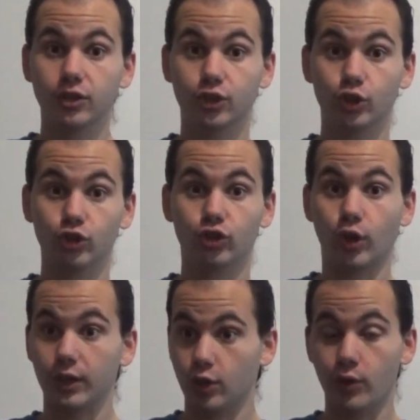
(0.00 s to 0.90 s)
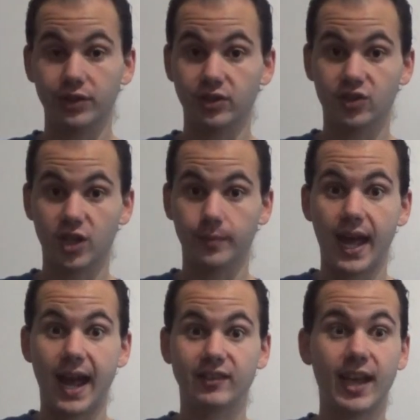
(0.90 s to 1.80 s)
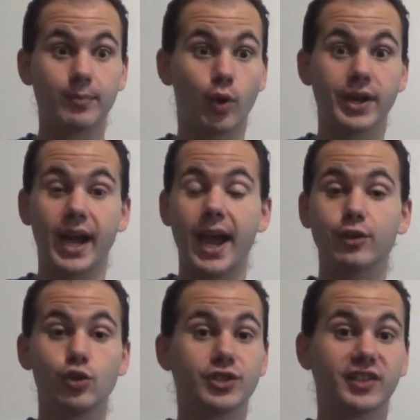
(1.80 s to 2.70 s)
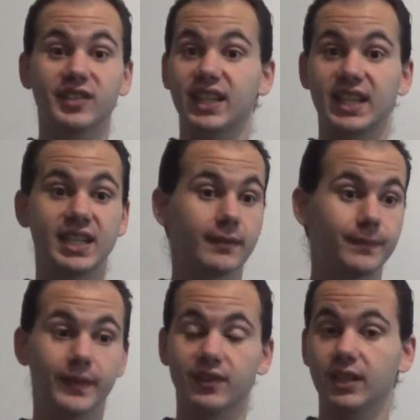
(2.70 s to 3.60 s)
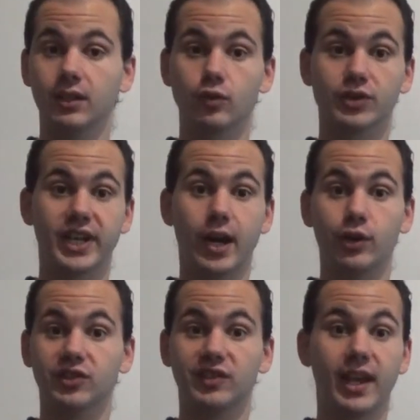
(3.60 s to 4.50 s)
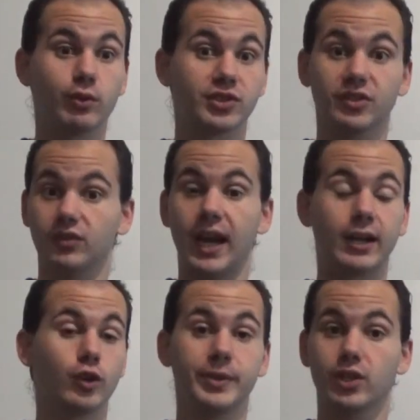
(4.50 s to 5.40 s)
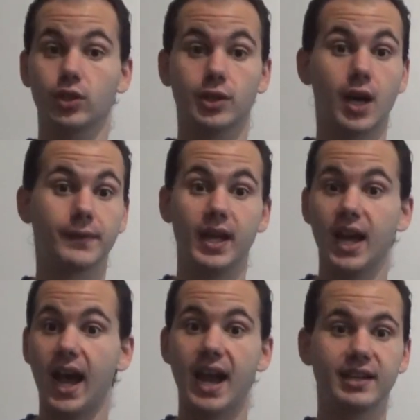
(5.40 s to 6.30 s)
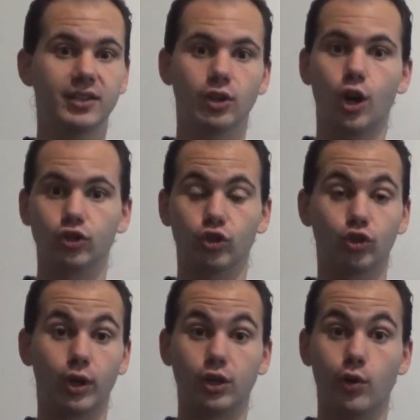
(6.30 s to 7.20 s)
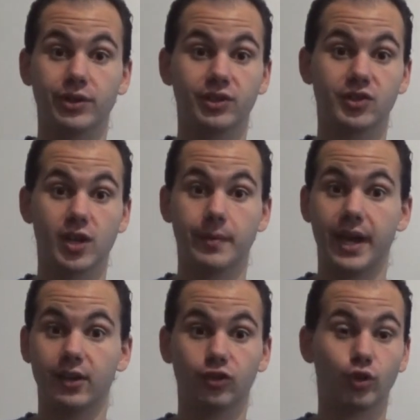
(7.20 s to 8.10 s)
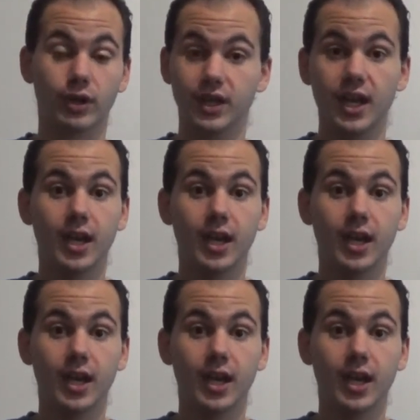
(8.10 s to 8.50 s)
to start going to the gym. At that point, I knew just eating 1,500 calories a day was just not going to be good enough. I needed to also start going to the gym and start